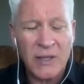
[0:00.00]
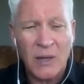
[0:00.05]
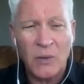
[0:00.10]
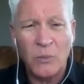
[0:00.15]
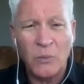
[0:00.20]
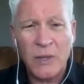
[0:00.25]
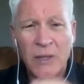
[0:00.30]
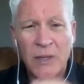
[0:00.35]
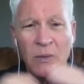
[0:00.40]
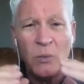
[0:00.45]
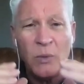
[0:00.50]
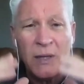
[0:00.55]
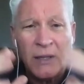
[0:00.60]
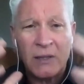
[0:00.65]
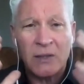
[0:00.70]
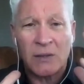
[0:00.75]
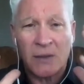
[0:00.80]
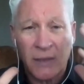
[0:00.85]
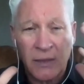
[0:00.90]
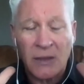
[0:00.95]
Now,
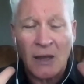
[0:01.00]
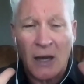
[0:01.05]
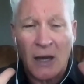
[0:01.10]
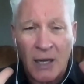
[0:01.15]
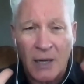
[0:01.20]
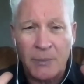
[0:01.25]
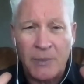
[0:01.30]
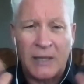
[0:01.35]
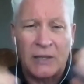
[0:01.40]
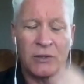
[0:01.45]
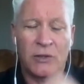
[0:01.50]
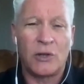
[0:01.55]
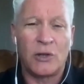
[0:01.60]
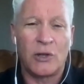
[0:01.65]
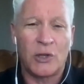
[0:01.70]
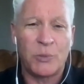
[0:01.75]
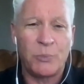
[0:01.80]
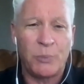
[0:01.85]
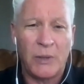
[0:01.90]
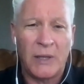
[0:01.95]
we thought about
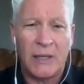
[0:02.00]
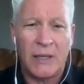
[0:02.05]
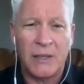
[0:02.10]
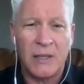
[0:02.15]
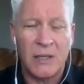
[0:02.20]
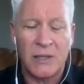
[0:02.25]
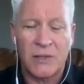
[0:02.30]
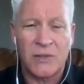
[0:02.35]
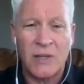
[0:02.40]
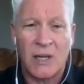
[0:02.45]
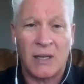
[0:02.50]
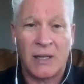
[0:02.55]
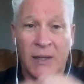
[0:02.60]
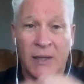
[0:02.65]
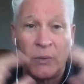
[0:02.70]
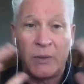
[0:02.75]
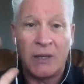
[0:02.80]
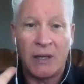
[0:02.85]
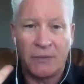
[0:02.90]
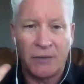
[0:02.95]
church planting. It's not
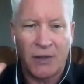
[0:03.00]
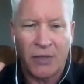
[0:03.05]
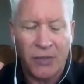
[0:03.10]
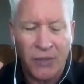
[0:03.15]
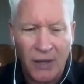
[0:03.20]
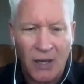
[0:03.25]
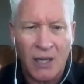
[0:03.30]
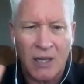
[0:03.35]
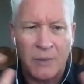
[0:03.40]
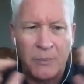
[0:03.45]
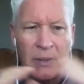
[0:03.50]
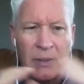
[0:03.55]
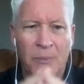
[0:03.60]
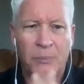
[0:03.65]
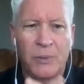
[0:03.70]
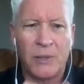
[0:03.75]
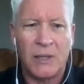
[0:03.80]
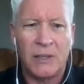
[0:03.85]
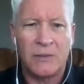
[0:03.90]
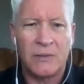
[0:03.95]
like we never thought
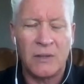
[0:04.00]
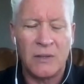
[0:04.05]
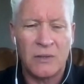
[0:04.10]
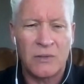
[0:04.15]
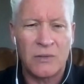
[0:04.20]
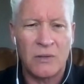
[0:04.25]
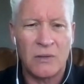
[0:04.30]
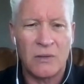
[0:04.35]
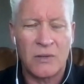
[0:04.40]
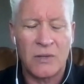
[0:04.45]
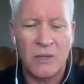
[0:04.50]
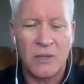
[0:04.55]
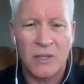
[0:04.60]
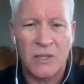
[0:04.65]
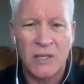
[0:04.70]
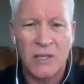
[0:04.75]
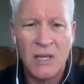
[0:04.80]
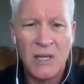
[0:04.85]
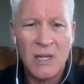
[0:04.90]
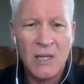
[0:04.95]
about planting
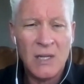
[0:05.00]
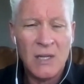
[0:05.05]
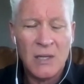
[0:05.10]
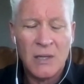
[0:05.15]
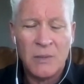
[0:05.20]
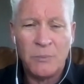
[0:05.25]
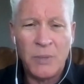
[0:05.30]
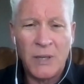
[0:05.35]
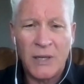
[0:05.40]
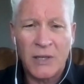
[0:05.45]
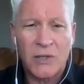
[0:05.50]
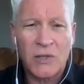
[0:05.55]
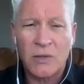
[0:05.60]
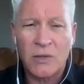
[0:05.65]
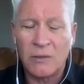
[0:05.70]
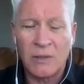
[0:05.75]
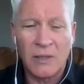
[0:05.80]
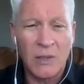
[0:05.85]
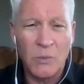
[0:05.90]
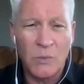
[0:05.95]
churches, but it
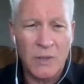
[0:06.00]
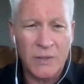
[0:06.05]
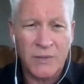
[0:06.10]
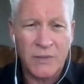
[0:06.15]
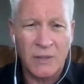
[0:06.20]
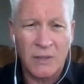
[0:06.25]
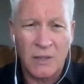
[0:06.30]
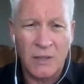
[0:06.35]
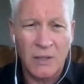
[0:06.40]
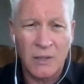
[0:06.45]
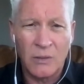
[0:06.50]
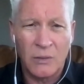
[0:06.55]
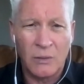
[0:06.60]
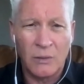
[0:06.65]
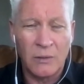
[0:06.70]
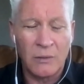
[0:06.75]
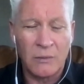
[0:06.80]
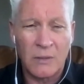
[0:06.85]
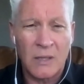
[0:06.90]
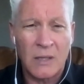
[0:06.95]
certainly wasn't our
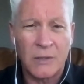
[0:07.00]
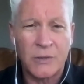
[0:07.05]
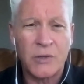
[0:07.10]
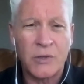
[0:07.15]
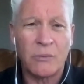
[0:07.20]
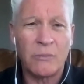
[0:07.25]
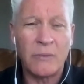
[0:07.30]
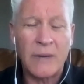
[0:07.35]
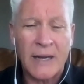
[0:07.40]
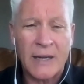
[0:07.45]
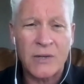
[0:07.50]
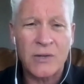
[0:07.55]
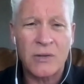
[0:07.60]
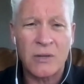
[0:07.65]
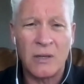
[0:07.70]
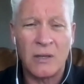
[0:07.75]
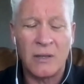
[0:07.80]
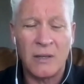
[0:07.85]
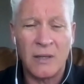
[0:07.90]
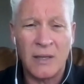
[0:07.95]
goal or our
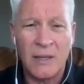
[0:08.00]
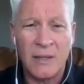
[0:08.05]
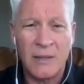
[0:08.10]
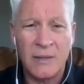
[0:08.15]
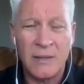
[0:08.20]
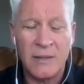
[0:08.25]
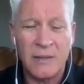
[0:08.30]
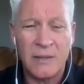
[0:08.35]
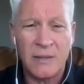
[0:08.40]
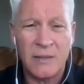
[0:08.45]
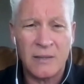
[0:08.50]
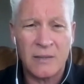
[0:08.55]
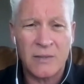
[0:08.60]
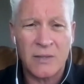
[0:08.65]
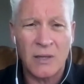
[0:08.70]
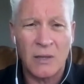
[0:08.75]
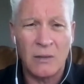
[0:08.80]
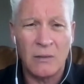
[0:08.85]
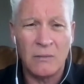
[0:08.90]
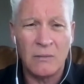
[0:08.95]
direction. And
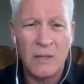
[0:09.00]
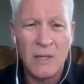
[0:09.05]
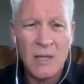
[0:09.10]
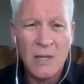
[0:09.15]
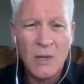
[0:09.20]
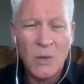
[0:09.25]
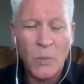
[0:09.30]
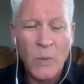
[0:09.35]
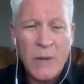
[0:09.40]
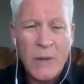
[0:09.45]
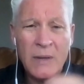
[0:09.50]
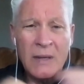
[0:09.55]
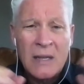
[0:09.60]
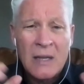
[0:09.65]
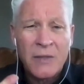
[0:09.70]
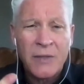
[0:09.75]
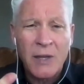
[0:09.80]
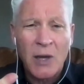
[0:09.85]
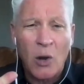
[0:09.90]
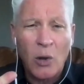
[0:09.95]
so
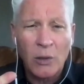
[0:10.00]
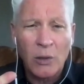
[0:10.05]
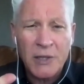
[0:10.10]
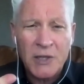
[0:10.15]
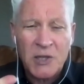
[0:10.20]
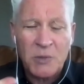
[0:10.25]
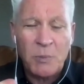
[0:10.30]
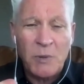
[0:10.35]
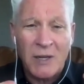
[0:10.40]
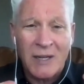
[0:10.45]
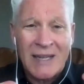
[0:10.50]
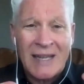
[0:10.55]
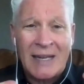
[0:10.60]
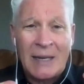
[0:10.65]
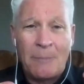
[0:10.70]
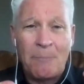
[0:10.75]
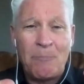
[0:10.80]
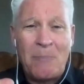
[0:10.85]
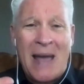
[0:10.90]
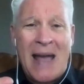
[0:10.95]
the Holy Spirit kind
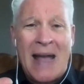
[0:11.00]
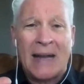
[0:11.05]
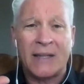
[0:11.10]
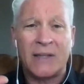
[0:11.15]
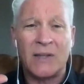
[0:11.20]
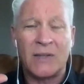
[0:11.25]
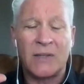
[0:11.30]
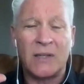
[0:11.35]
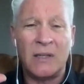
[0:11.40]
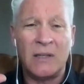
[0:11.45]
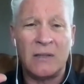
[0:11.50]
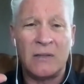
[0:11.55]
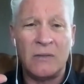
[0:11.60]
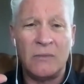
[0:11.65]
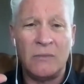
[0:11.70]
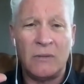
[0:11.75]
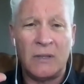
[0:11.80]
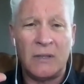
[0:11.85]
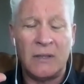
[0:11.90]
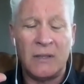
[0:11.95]
of backed us
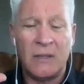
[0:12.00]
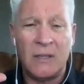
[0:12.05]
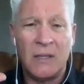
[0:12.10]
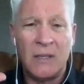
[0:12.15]
into it.